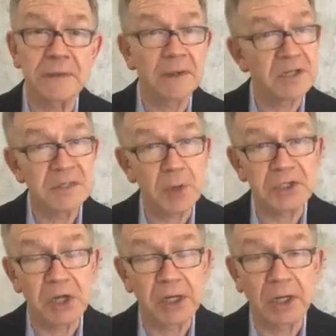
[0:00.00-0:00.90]
is
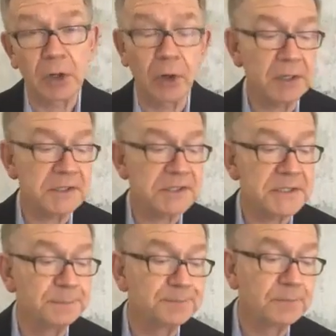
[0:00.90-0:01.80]
much on our hearts.
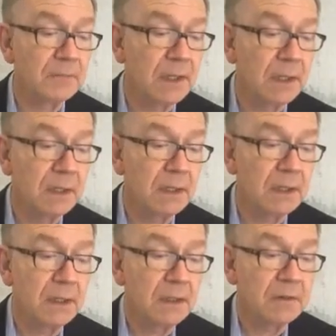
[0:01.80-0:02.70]

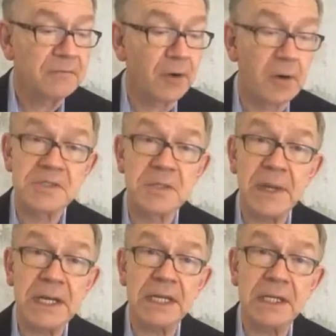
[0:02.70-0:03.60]
First,
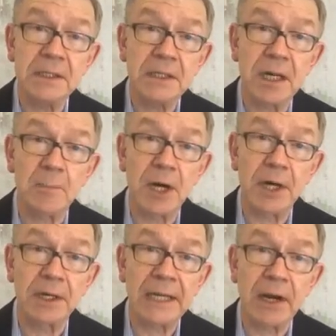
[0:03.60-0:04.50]
many
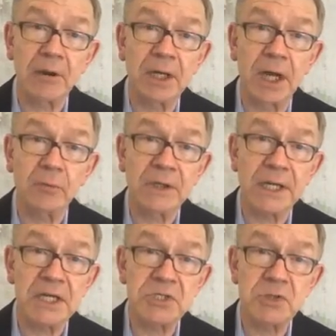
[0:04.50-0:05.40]
among our
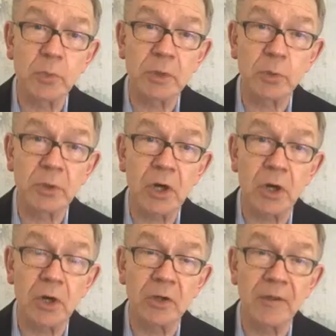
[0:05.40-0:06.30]
congregation will
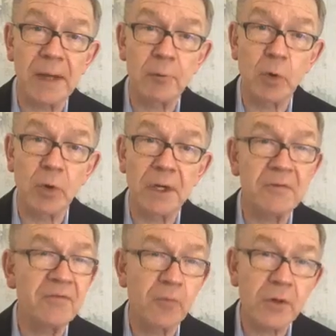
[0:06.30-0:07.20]
recall that morning
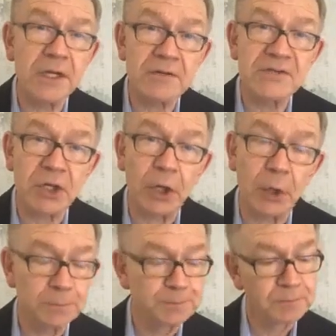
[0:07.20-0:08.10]
4 years ago
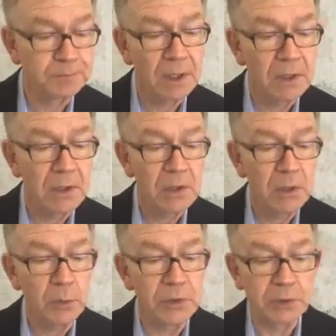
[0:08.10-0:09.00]

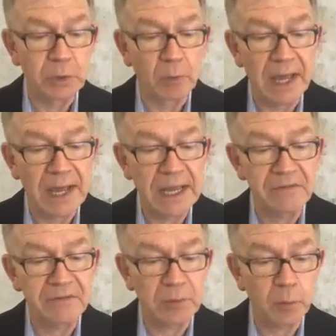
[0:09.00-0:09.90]
when you
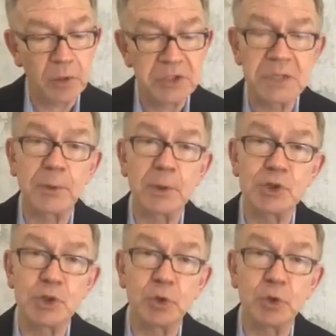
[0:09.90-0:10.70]
arrived at worship on June